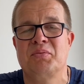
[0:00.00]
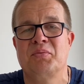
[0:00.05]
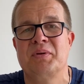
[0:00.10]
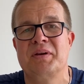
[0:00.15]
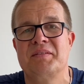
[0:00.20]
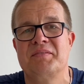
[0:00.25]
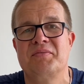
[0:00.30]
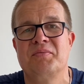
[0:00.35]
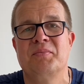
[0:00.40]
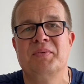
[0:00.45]

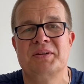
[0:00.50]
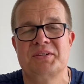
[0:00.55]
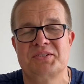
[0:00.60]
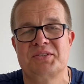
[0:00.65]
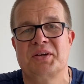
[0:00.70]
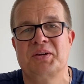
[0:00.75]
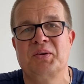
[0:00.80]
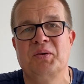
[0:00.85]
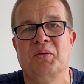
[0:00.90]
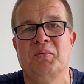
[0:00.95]
with once
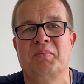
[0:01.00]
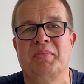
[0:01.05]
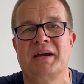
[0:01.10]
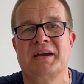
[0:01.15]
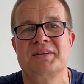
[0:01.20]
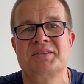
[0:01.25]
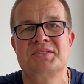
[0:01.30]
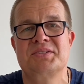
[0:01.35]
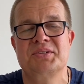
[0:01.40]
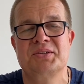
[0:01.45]
I got
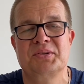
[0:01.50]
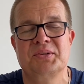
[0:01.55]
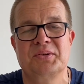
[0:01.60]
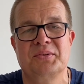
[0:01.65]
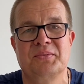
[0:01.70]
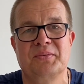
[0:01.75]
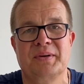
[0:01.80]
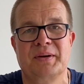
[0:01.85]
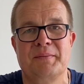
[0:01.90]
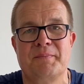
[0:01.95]
back
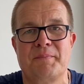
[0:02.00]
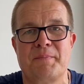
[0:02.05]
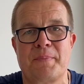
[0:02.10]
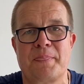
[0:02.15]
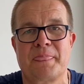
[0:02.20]
to